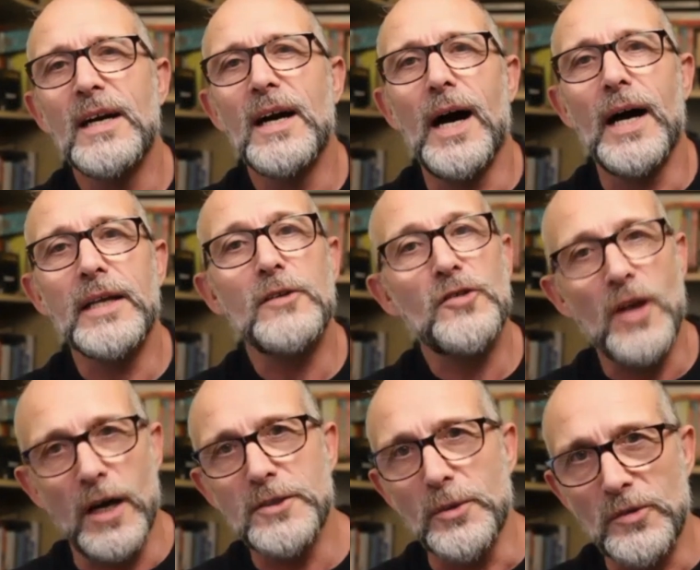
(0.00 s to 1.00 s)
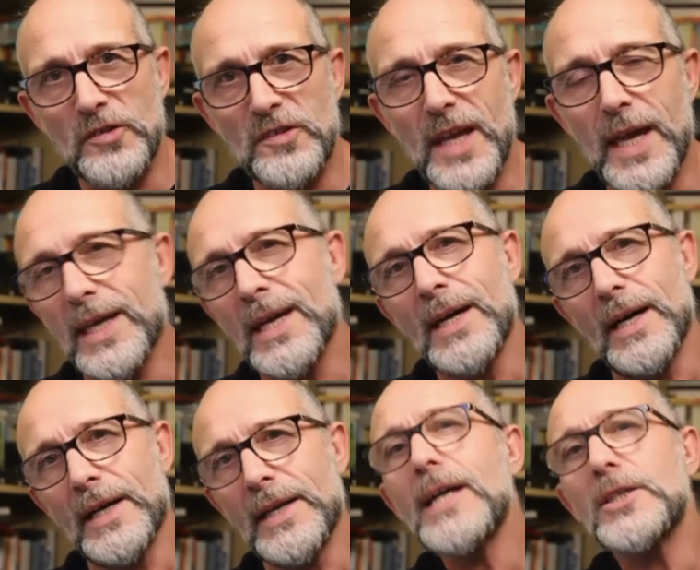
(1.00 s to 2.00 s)
And he started doing stick, and
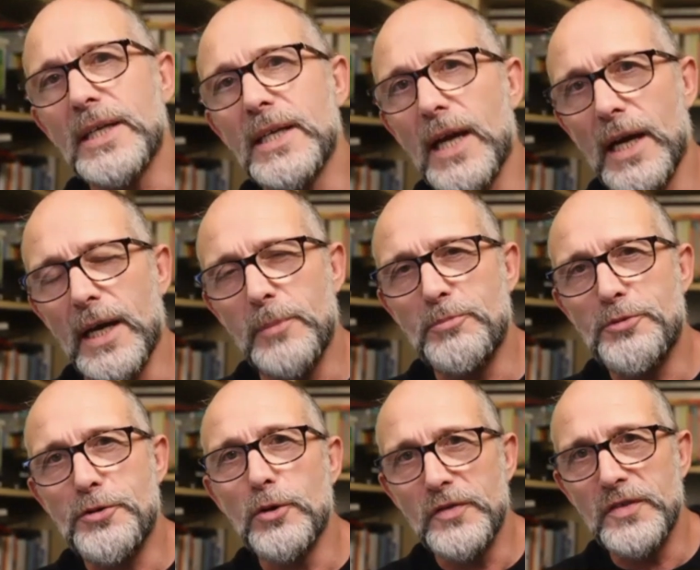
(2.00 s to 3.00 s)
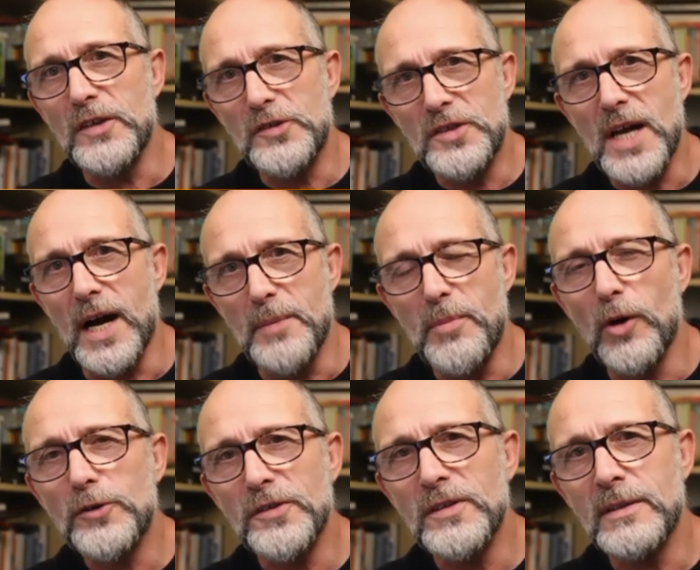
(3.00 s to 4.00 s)
actually it improved his Thai
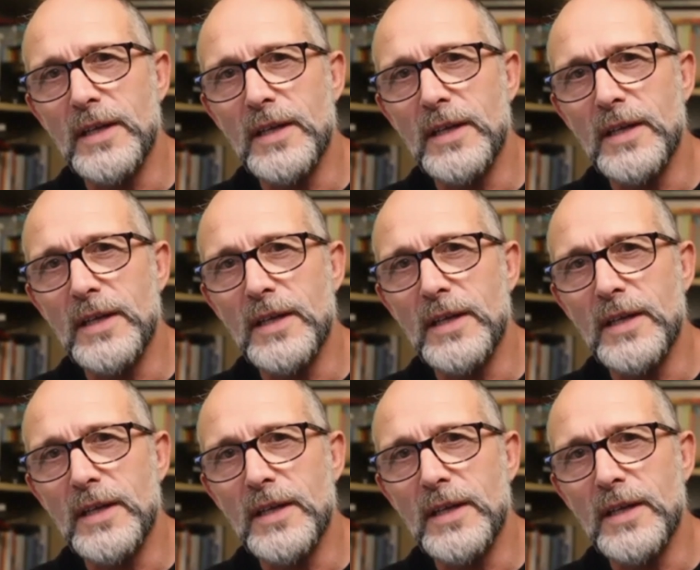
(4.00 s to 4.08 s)
boxing.